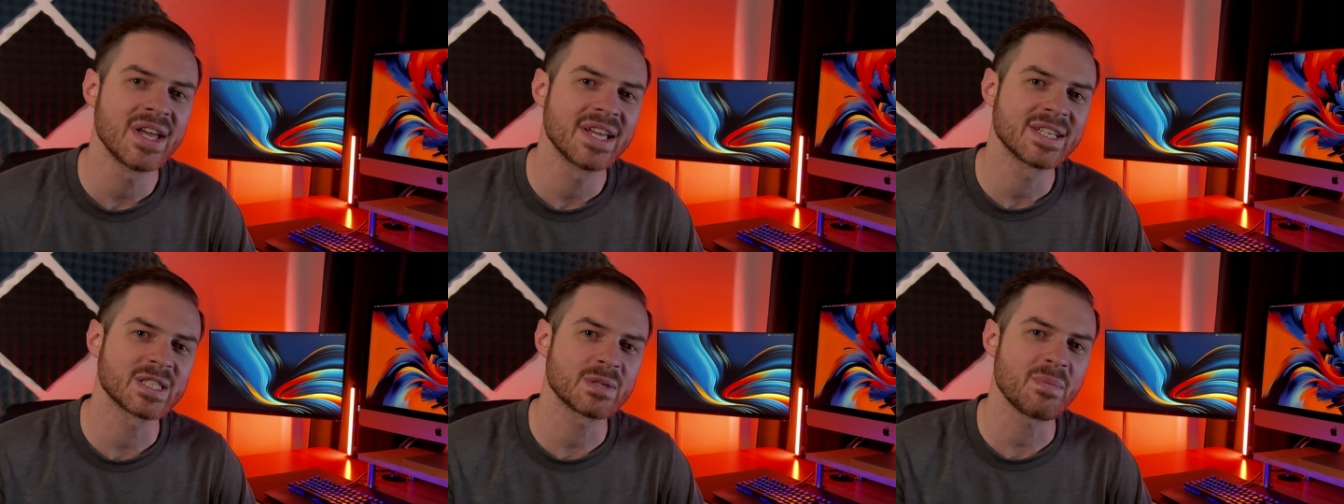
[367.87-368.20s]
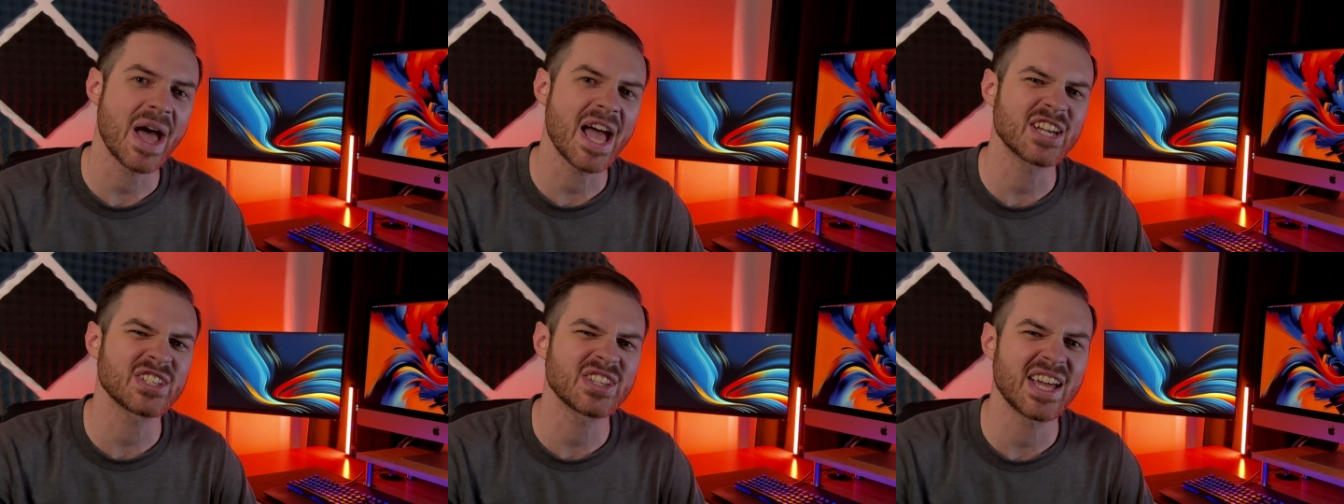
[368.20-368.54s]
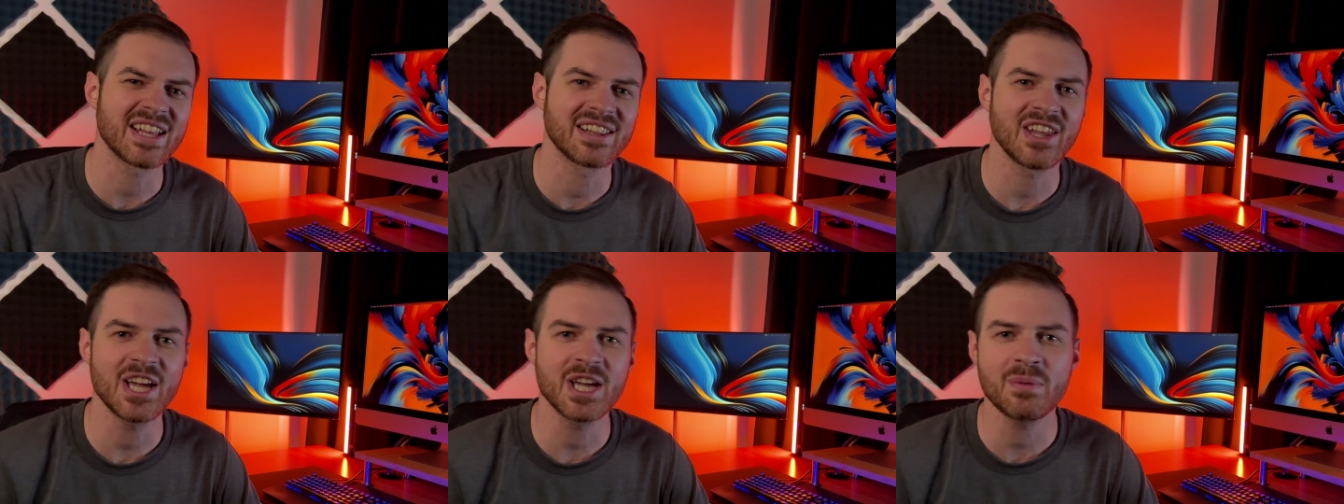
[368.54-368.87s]
smash
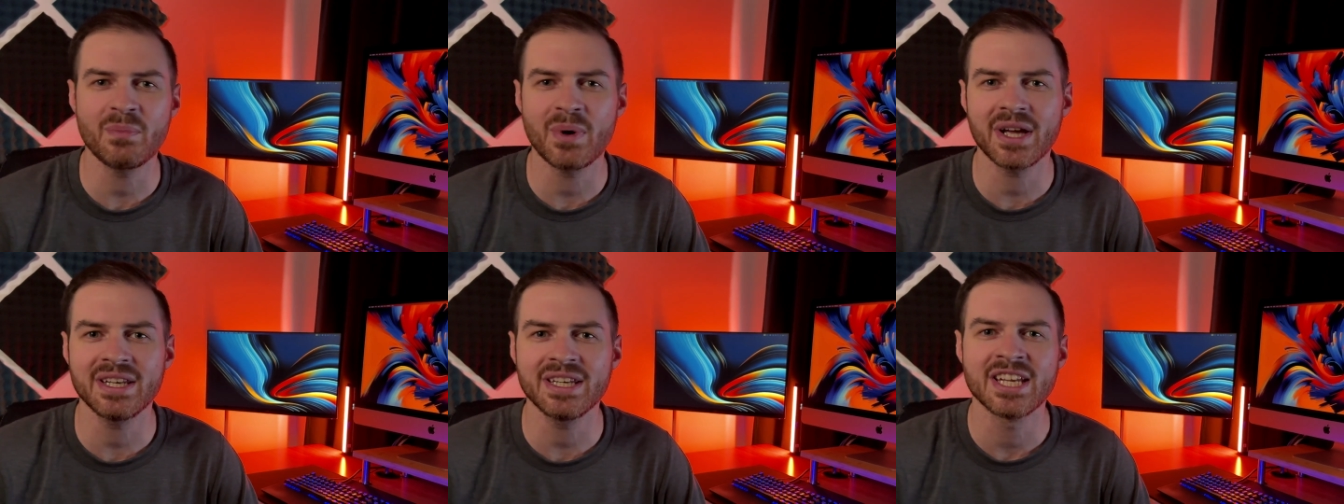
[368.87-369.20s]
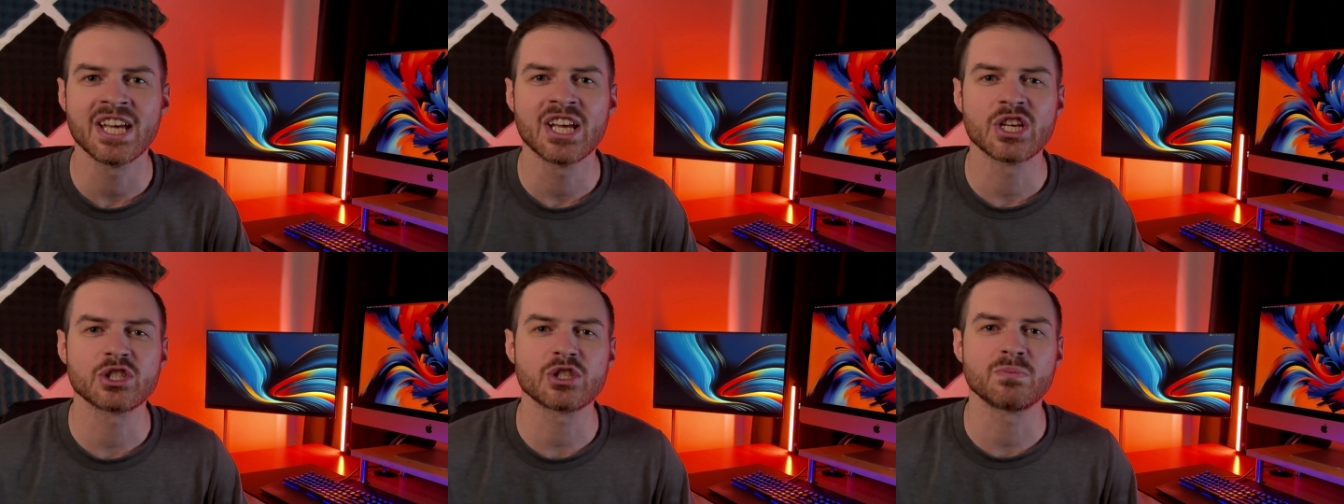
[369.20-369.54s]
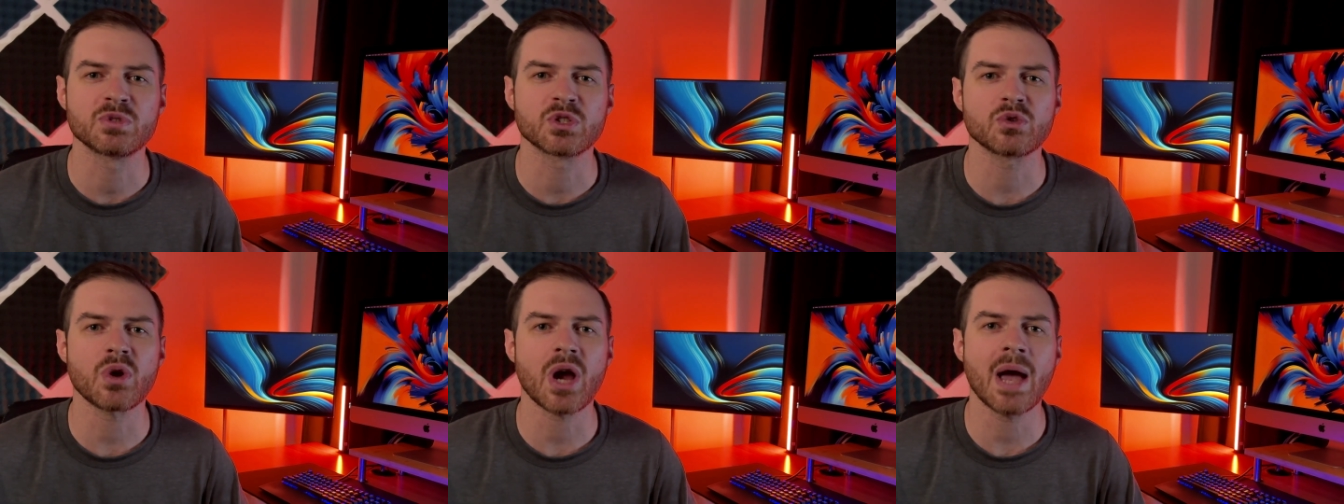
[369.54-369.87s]
that like button,
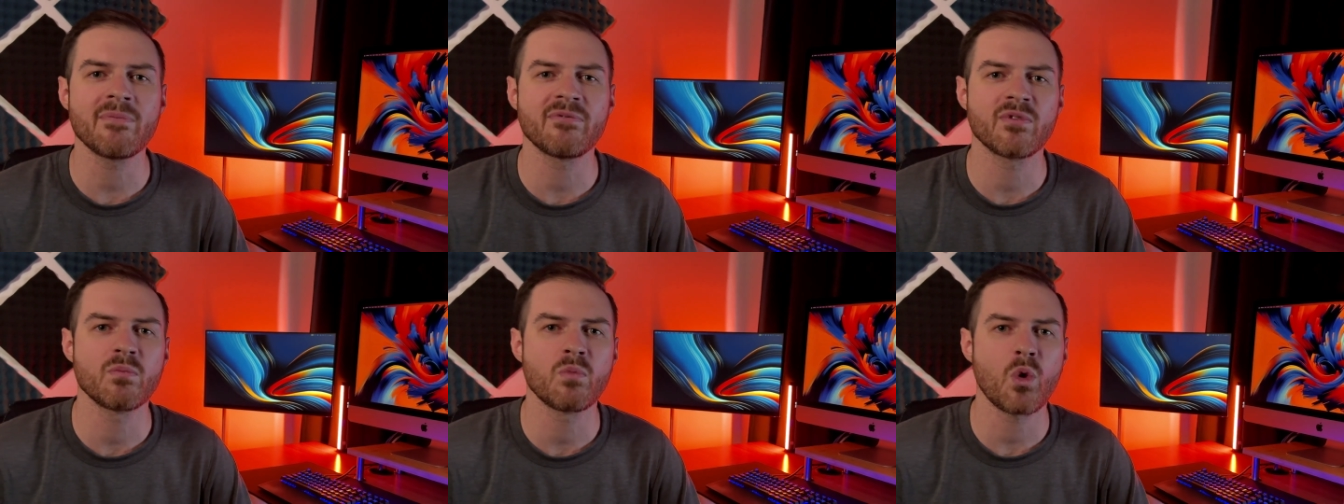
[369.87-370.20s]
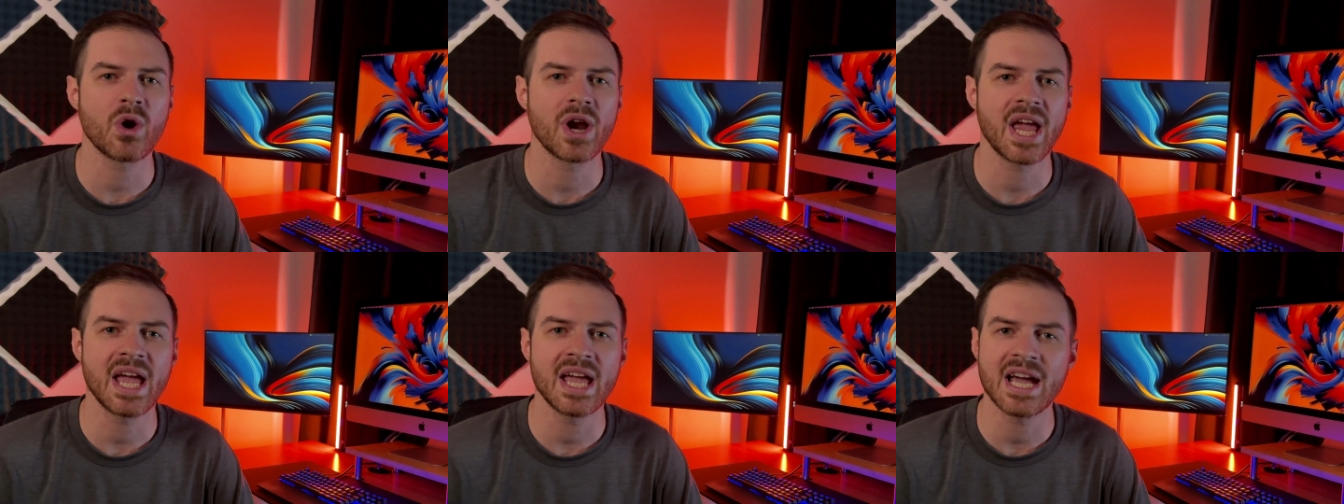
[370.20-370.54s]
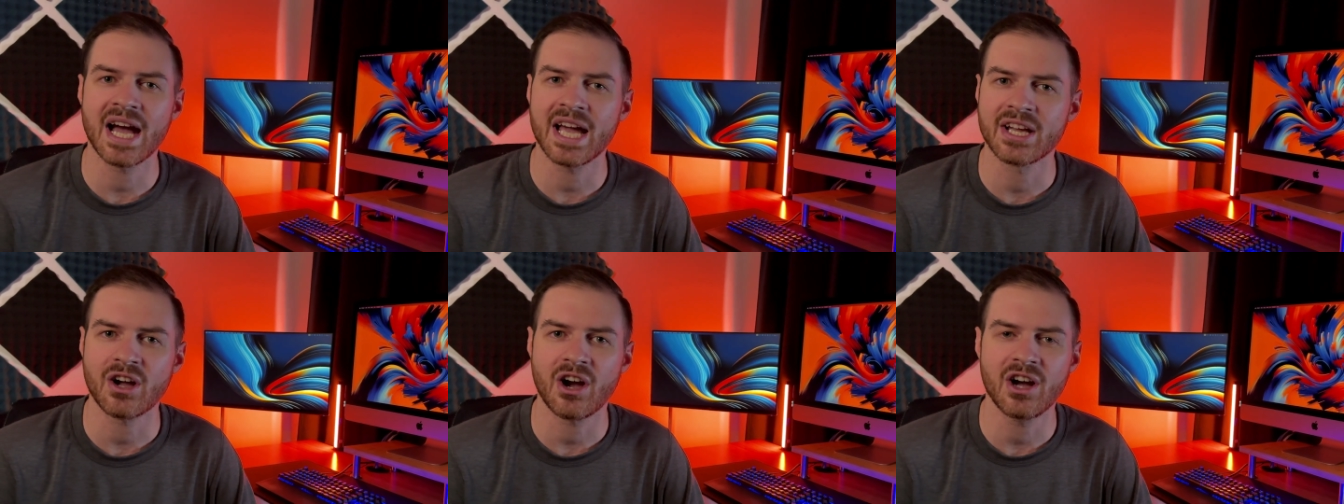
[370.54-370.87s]
subscribe for more
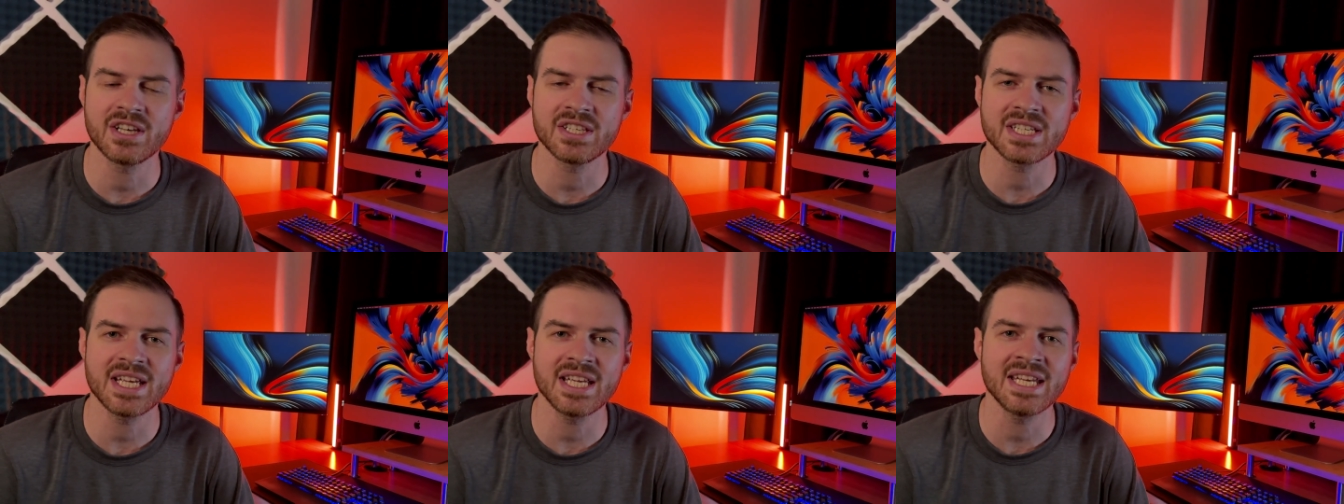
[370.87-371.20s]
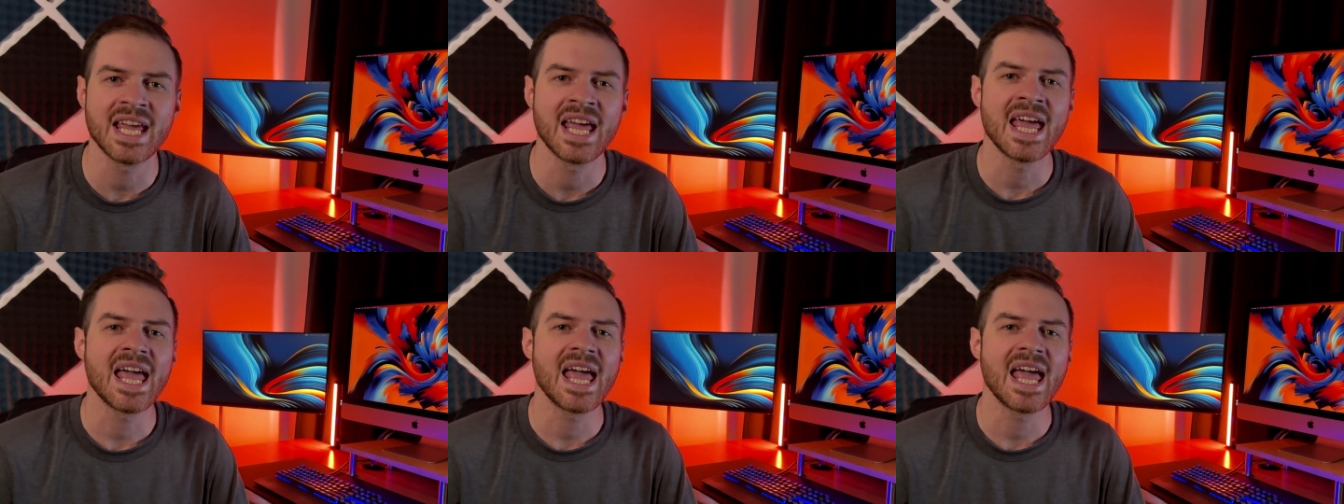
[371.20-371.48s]
AI content,